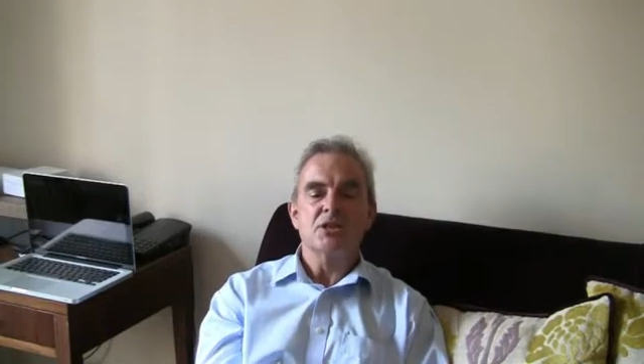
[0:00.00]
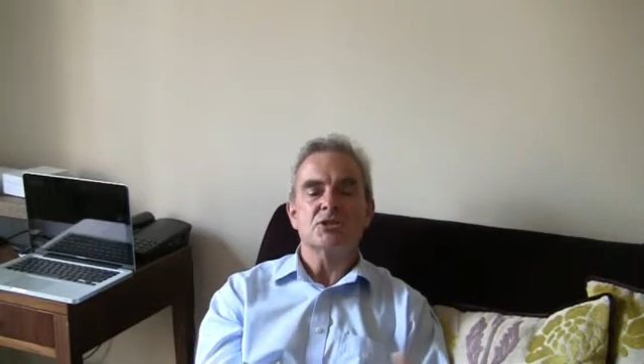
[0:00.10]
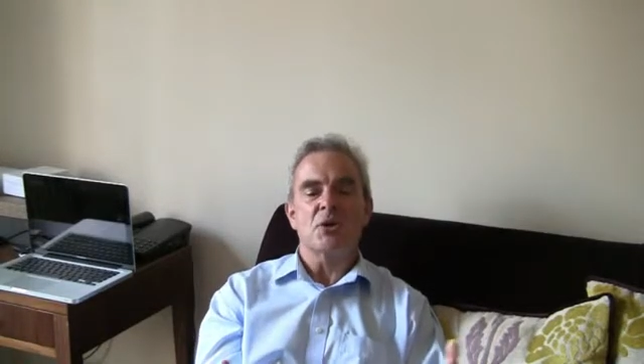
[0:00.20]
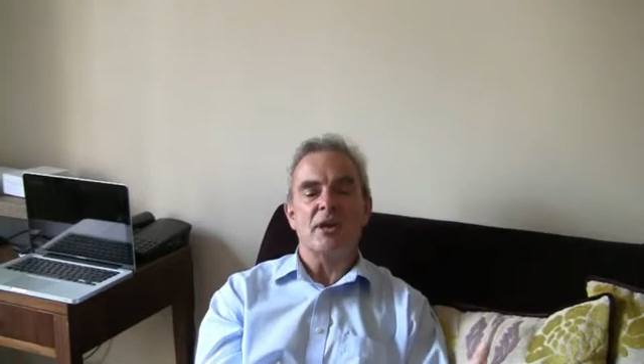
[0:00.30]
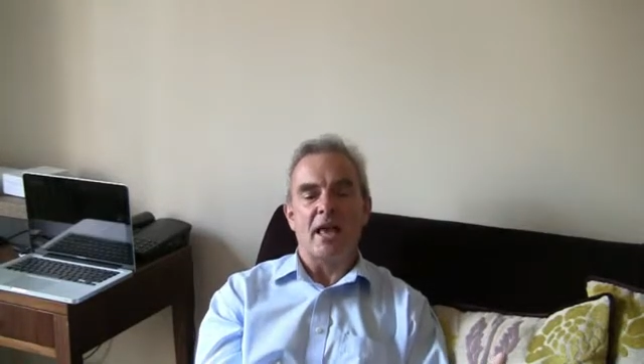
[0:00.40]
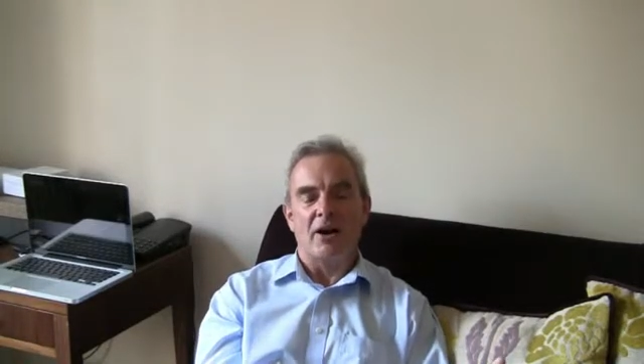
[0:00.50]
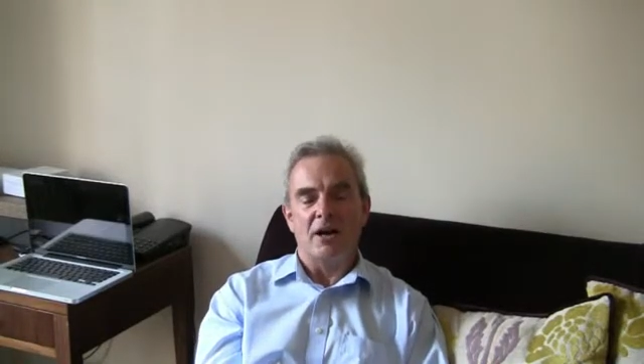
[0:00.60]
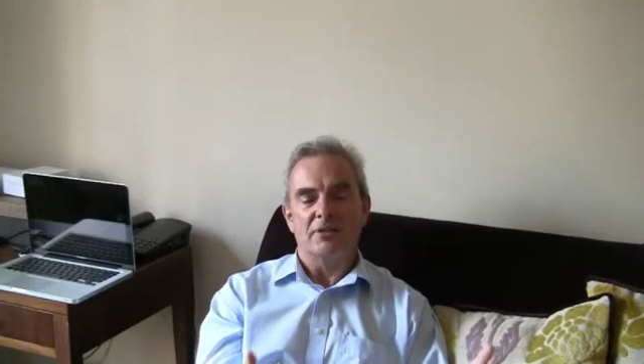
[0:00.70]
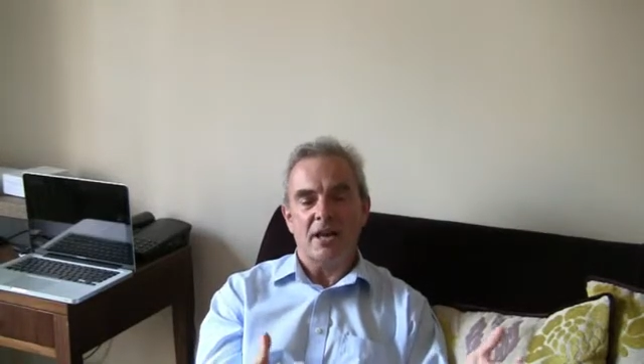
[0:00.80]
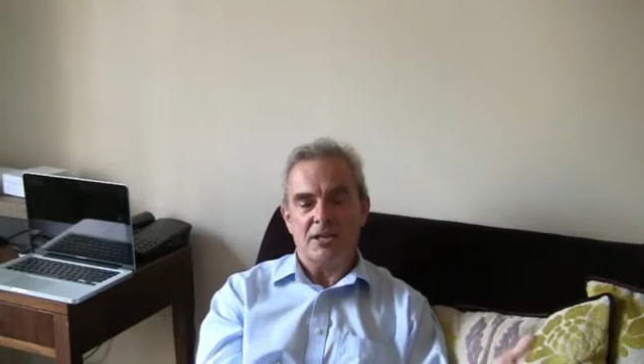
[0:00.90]
So anyhow,
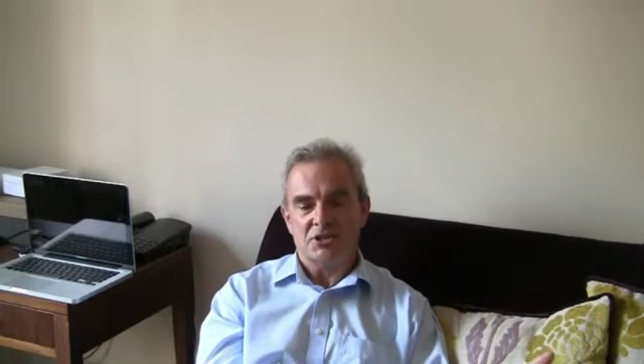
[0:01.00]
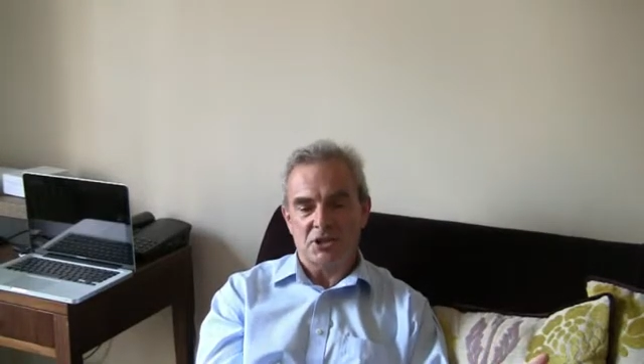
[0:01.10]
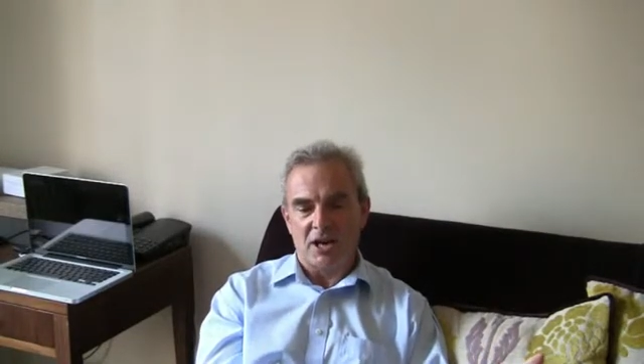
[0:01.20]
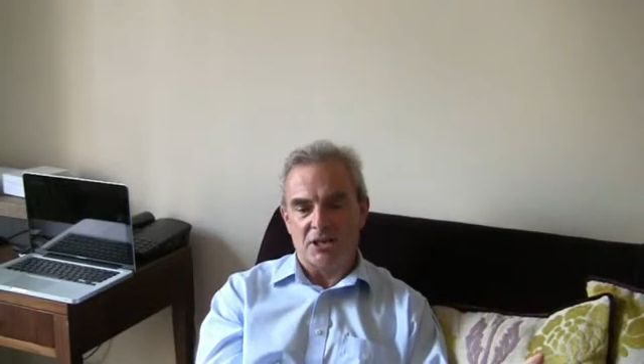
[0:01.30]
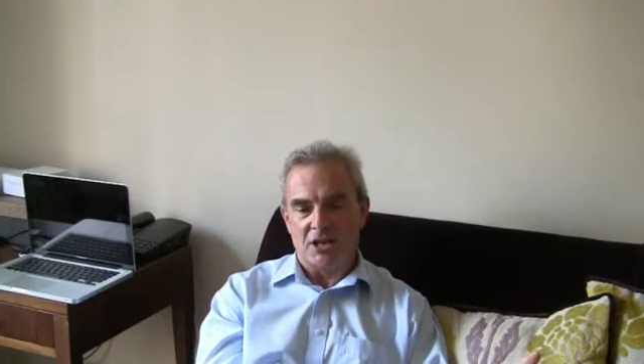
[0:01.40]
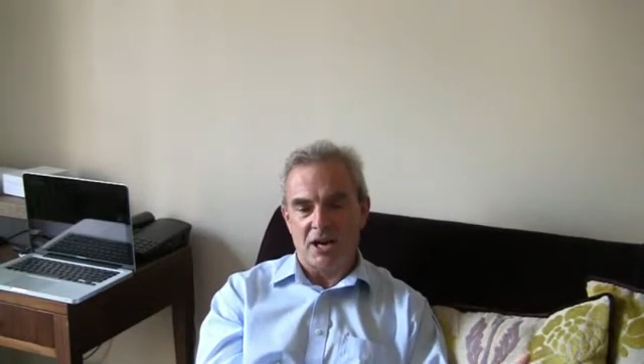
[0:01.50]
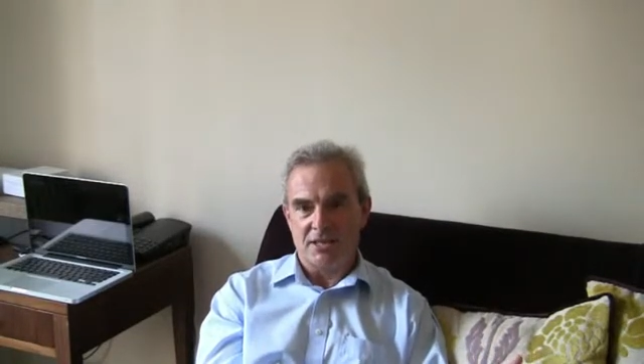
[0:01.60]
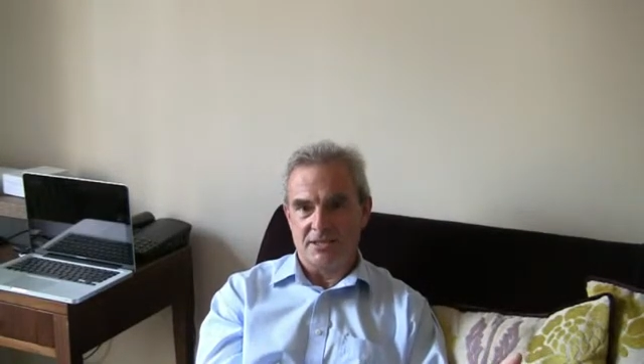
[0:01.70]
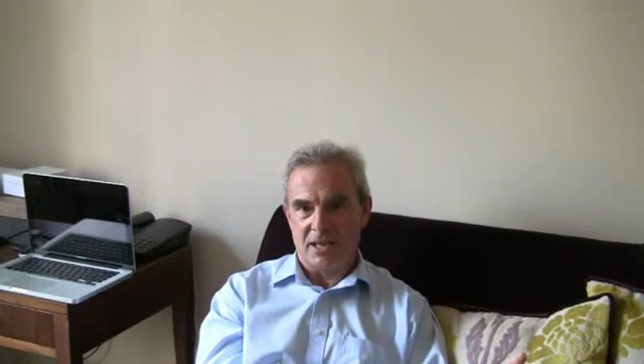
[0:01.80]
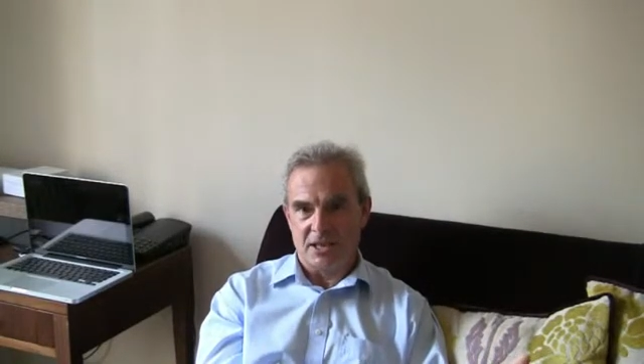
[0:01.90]
at that stage
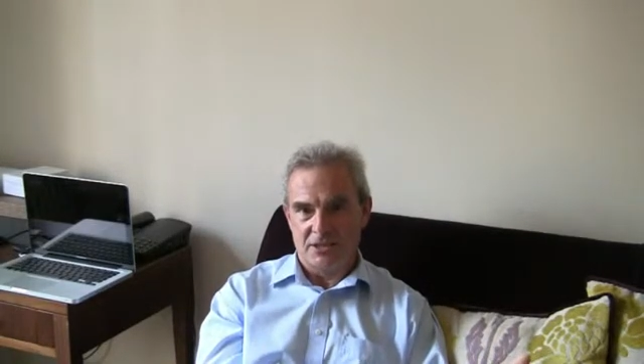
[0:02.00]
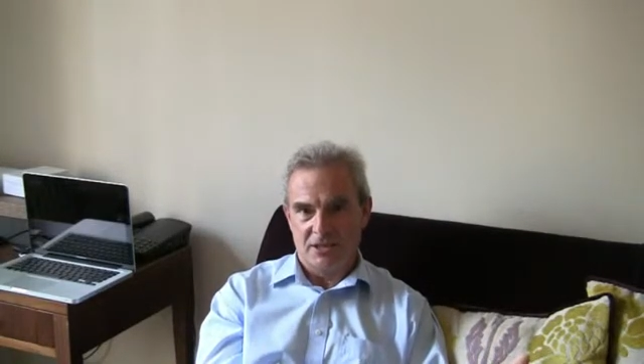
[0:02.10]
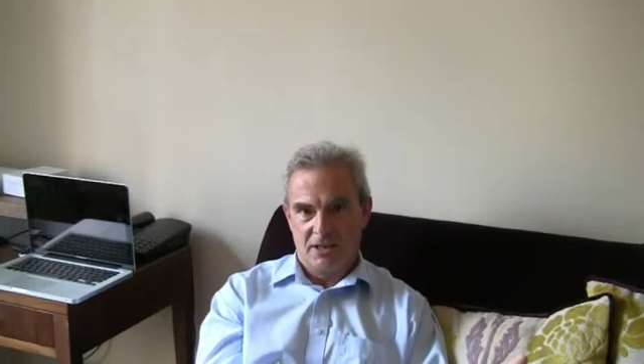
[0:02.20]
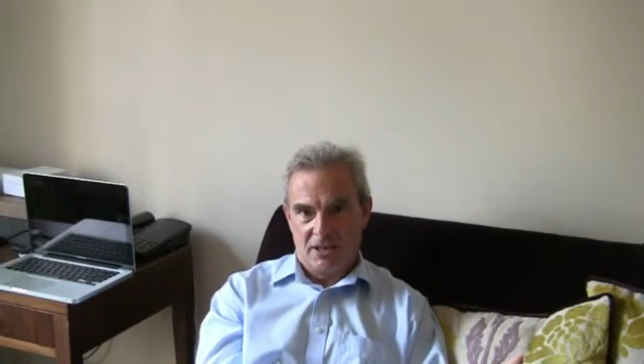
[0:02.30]
I said,